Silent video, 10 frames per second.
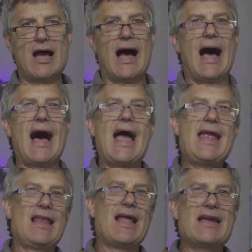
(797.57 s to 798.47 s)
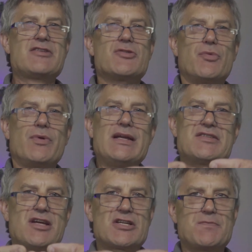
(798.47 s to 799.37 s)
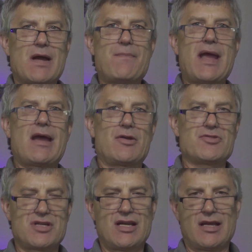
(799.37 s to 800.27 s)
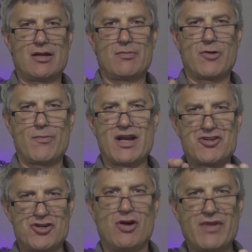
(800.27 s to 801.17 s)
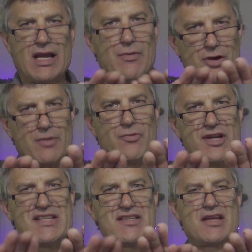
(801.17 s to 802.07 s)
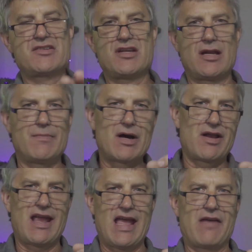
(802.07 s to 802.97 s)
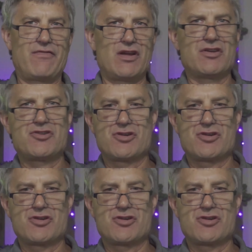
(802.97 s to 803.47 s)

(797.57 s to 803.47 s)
I like to recess my panels in, or my shelving, I want them recessed in about a 1/2 inch.